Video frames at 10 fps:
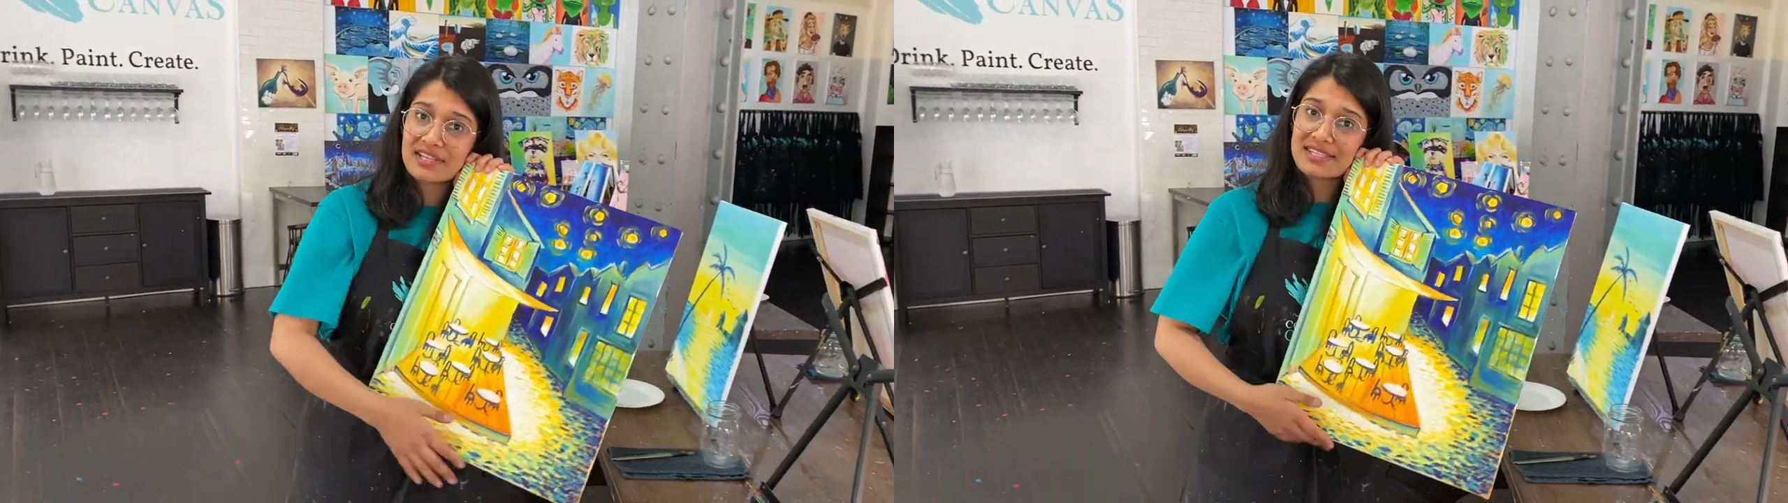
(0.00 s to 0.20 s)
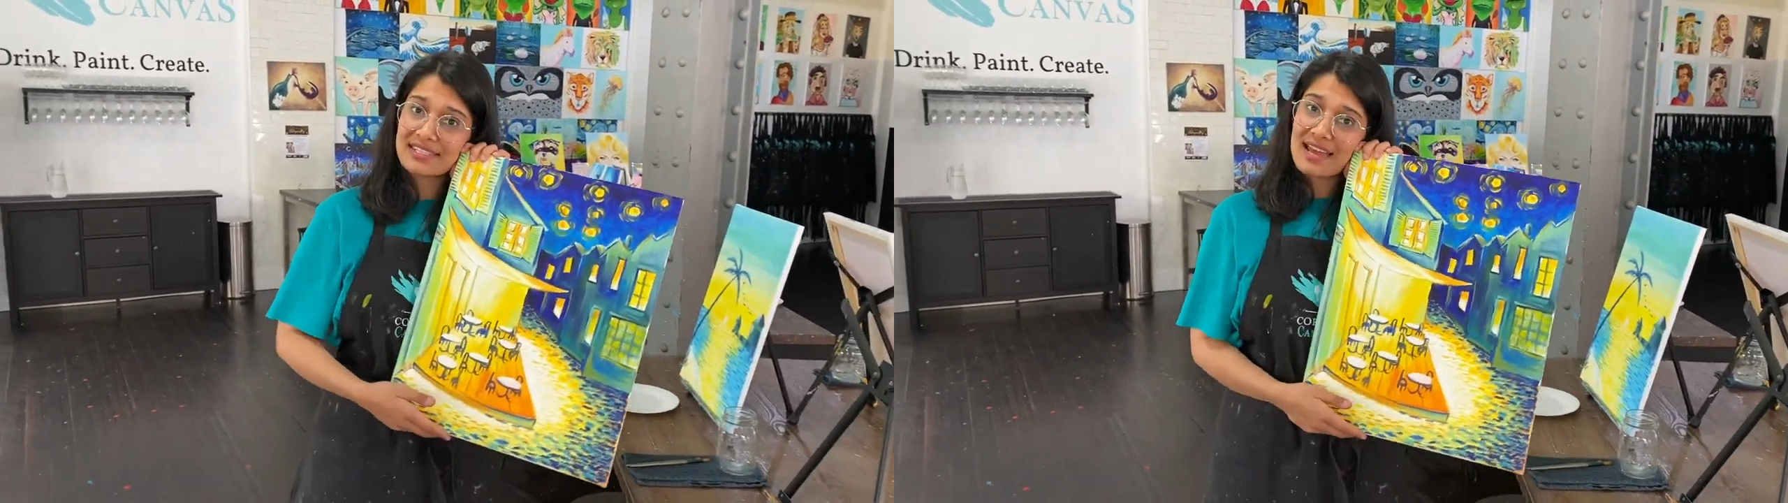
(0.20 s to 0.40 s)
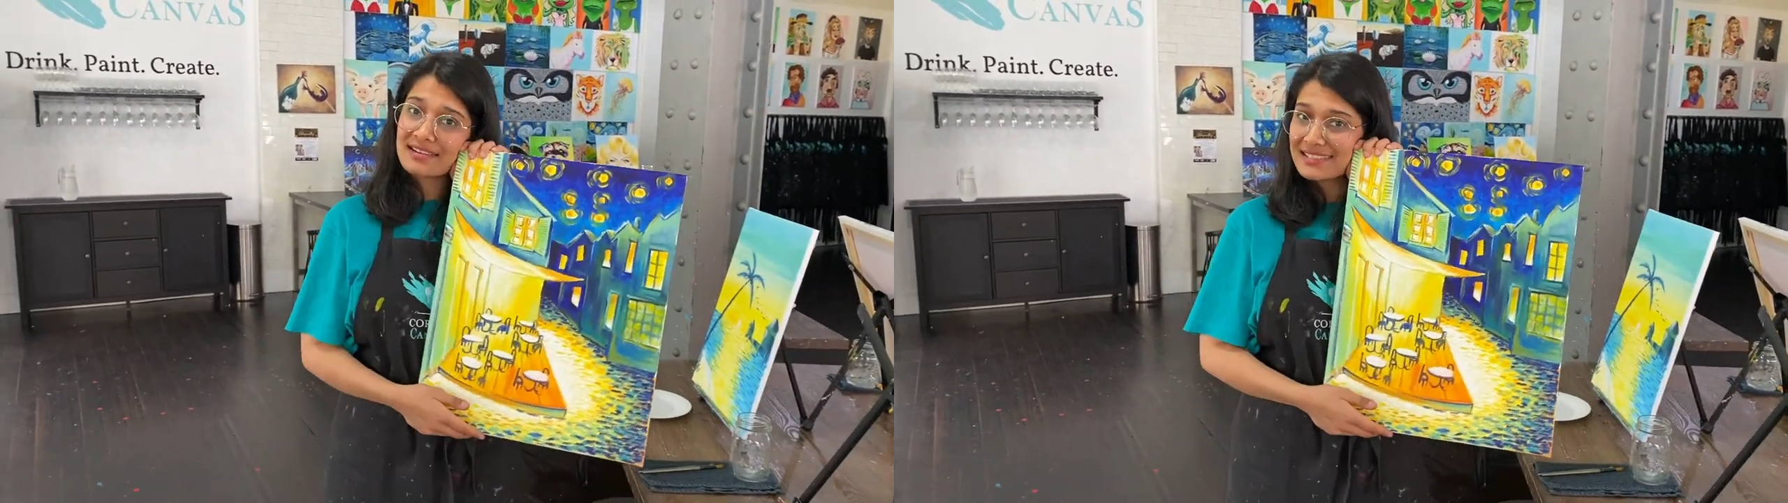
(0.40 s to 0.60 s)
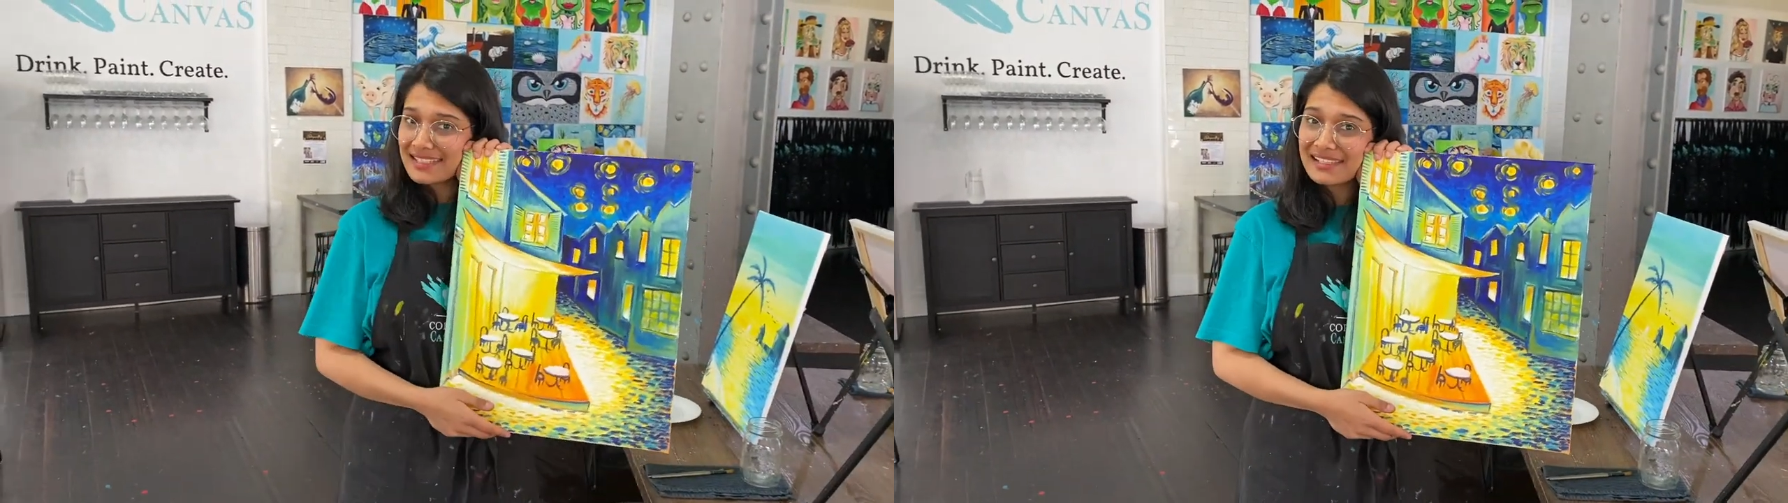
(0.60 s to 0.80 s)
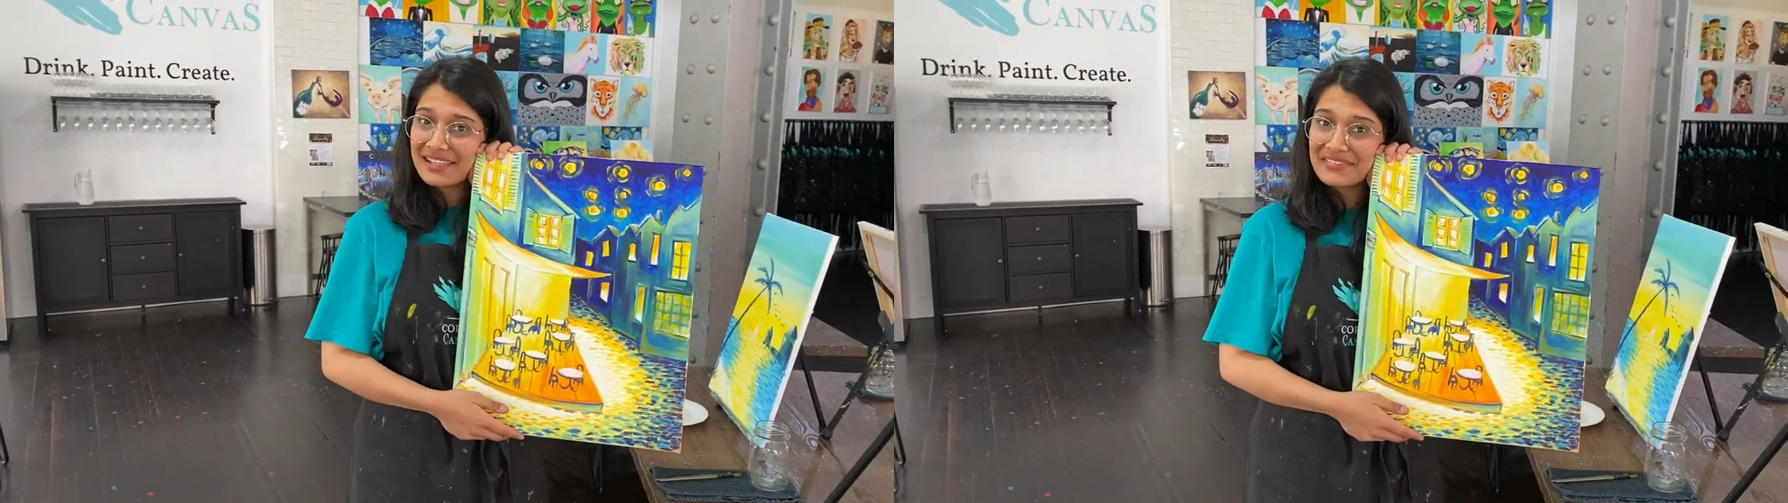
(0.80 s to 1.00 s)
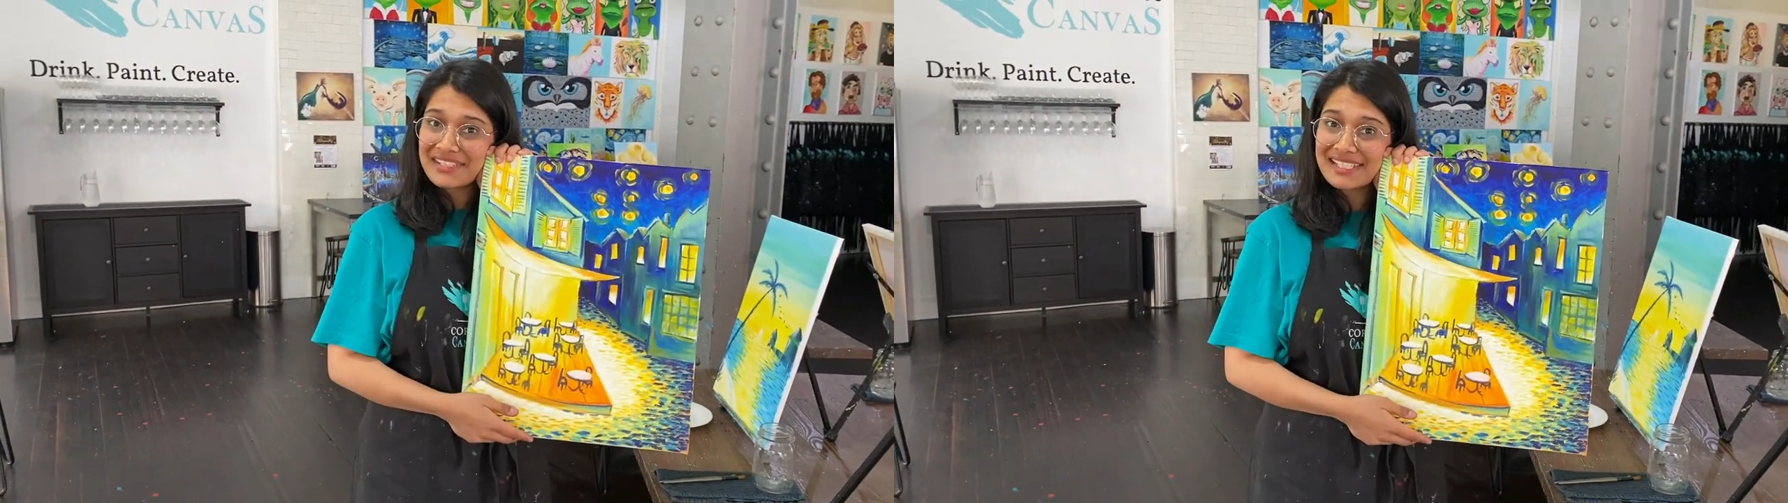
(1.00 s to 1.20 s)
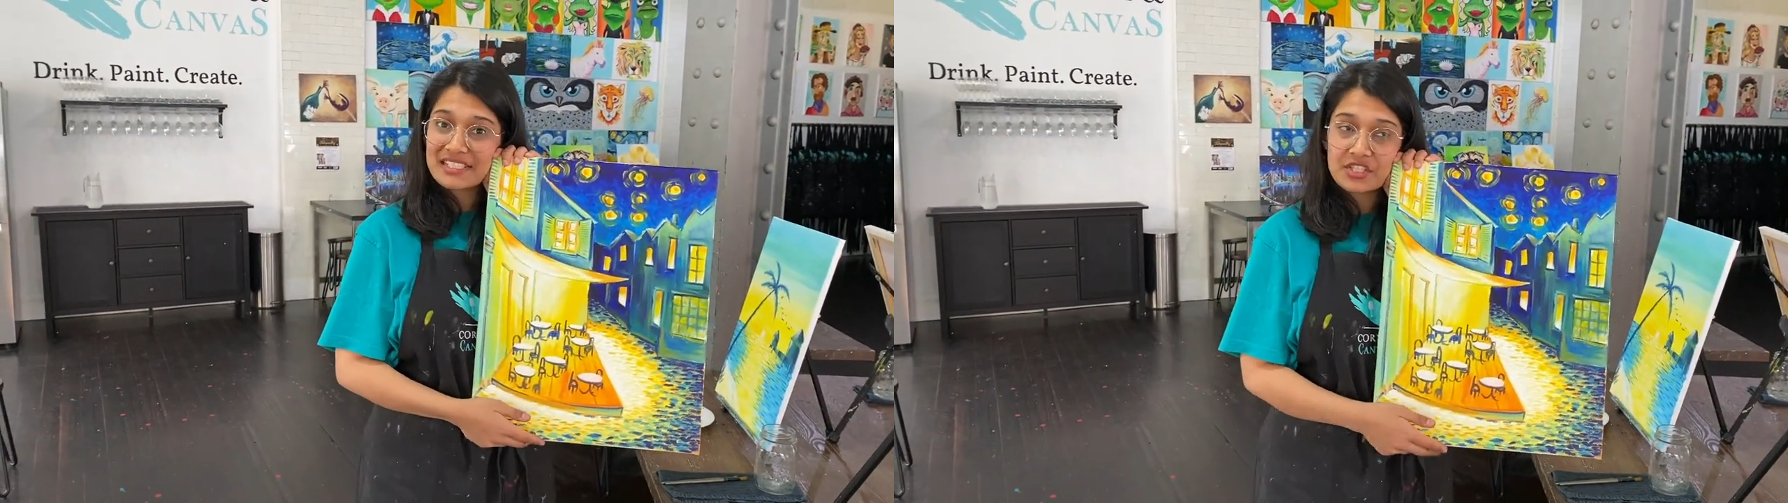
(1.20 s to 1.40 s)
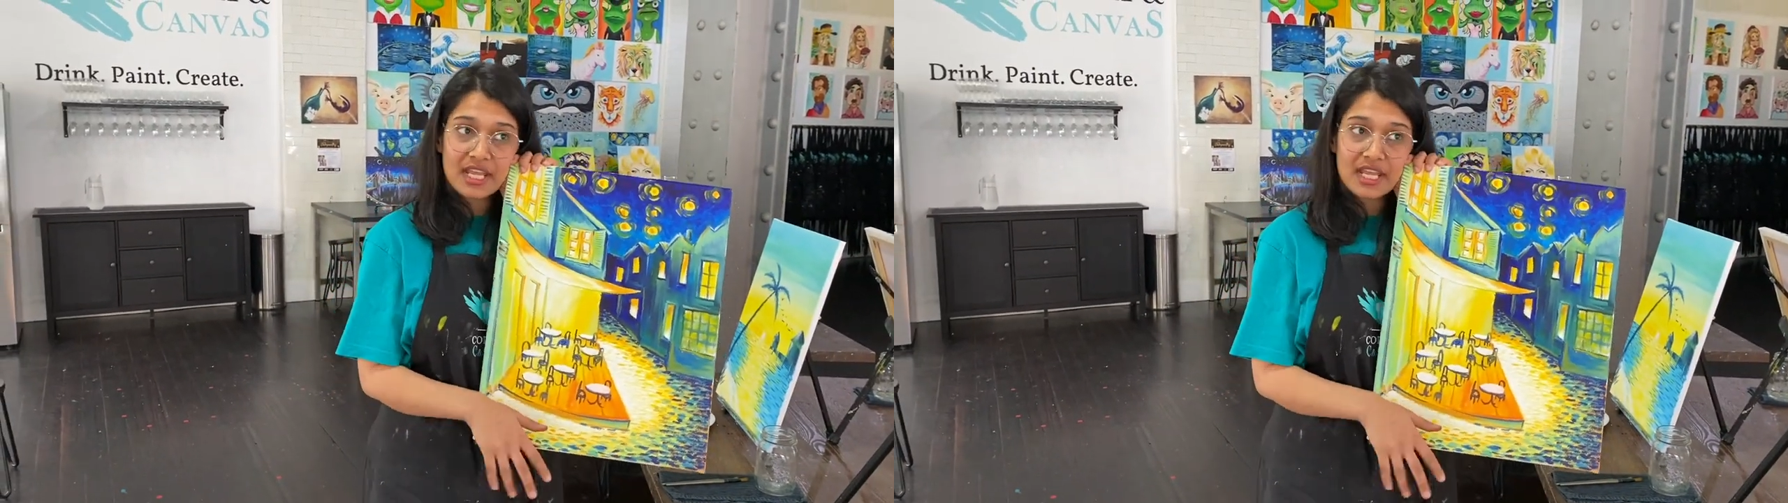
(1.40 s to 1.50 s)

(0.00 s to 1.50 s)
French Terrace, so I love it,